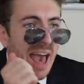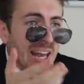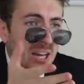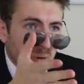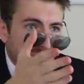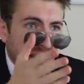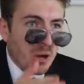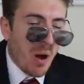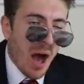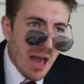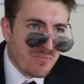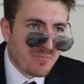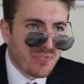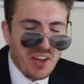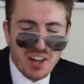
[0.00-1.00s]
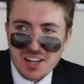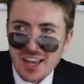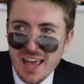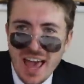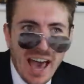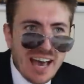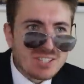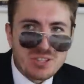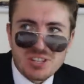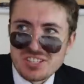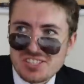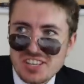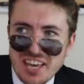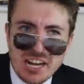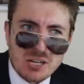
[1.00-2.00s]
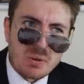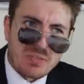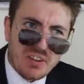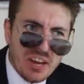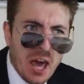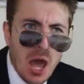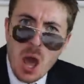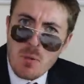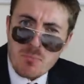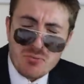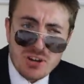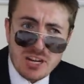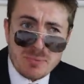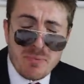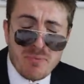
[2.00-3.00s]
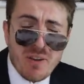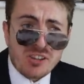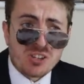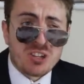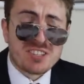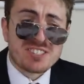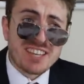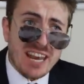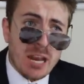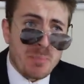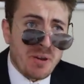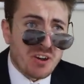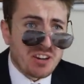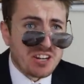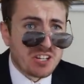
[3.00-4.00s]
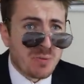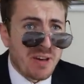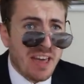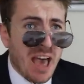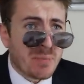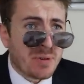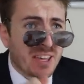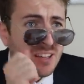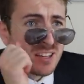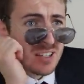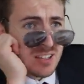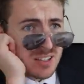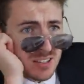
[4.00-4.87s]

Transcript: Hello, Leo. I'm Phil. As you can see here, we've got a pretty professional setup here at Inter Miami.